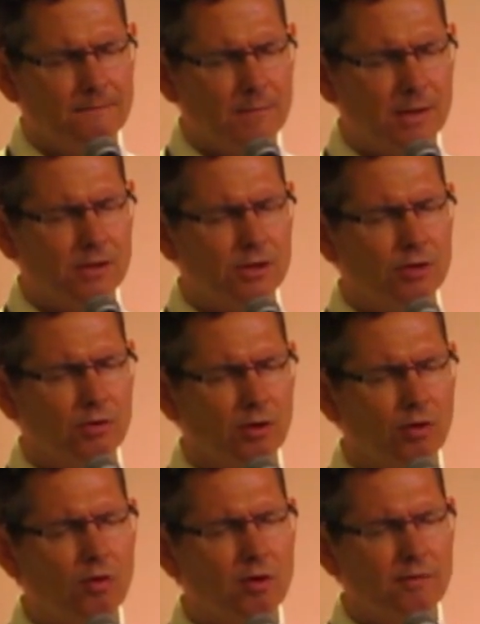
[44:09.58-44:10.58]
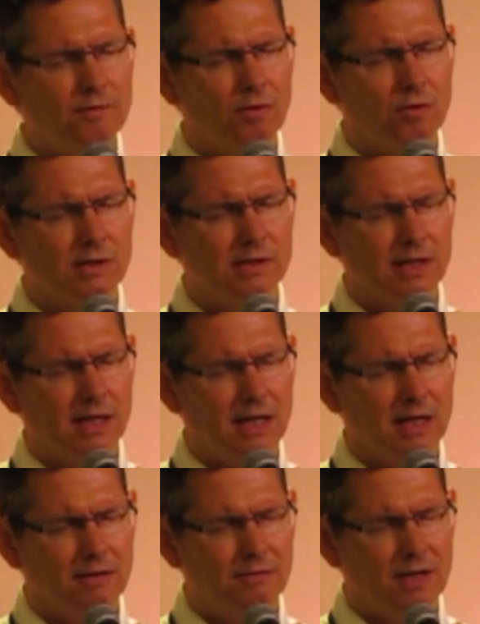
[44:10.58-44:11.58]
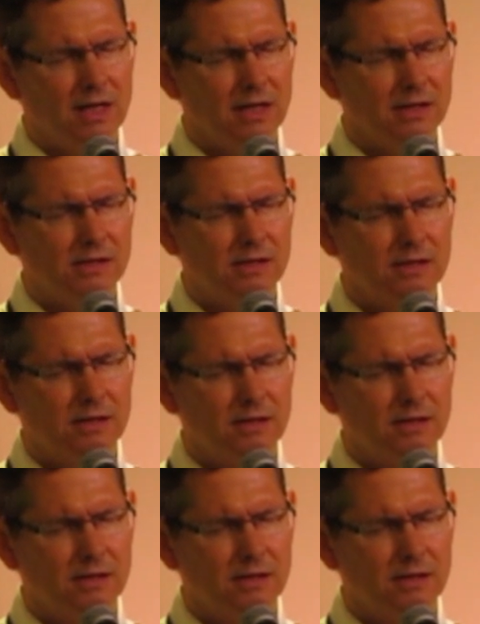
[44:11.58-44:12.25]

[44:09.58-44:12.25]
because you are Lord of lords and King of kings.